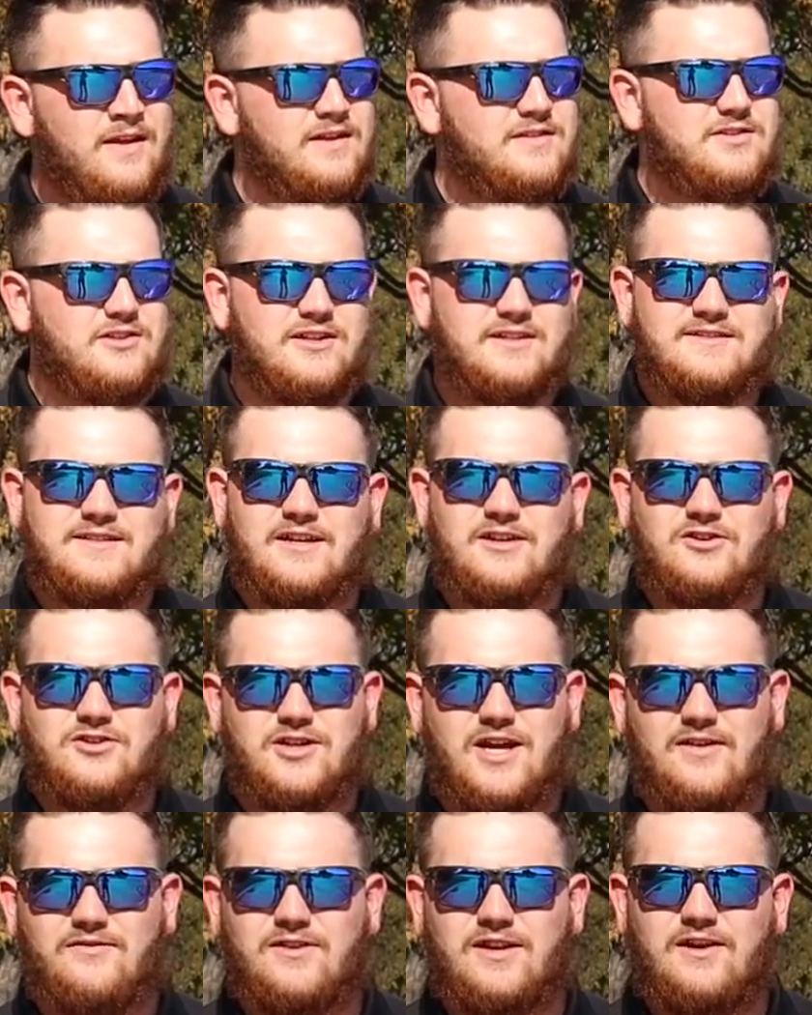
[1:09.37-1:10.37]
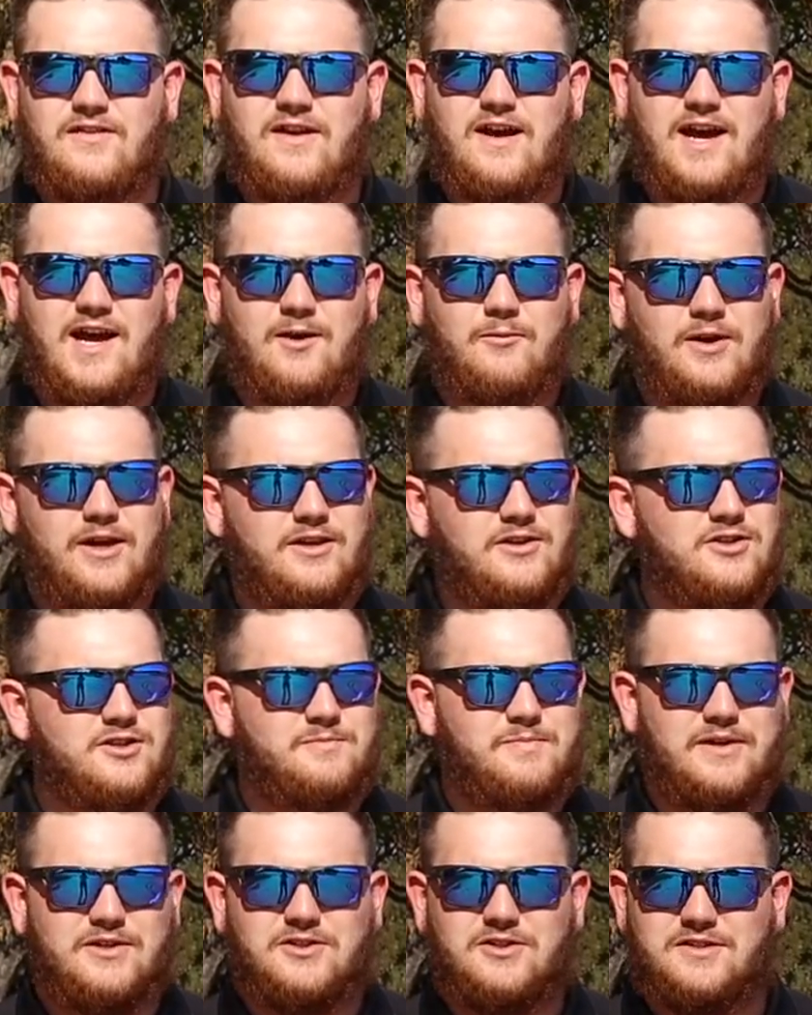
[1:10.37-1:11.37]
So let's say you're driving down the highway, you
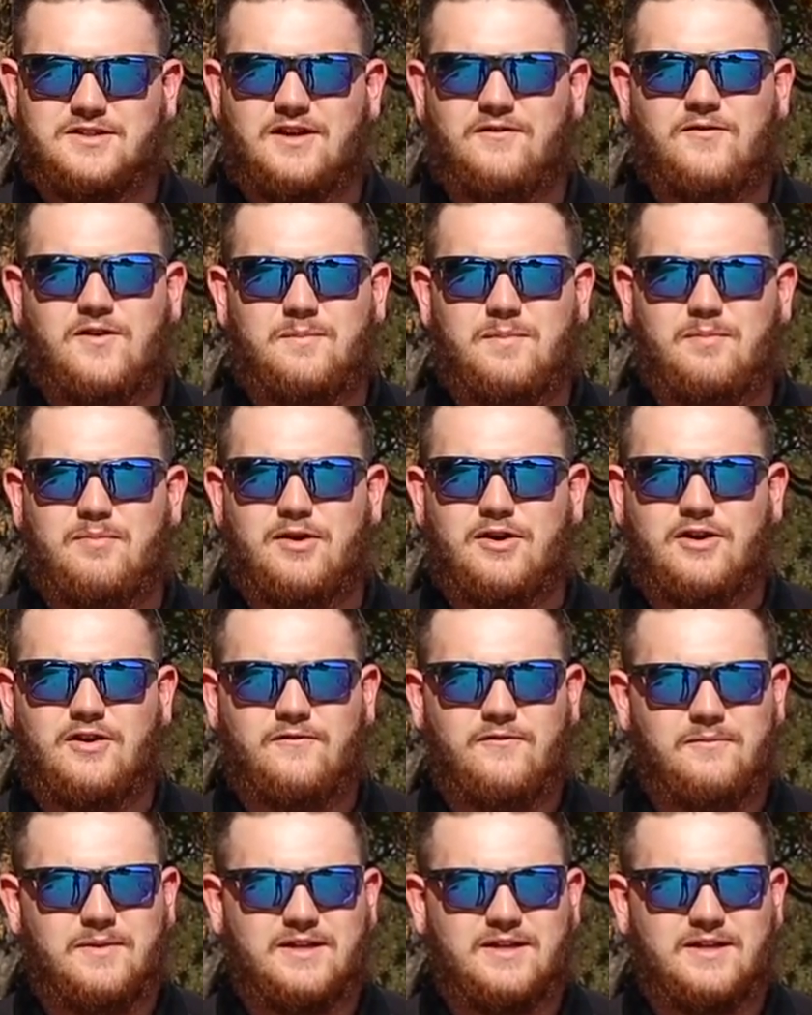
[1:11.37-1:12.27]
just picked yourself up a burger from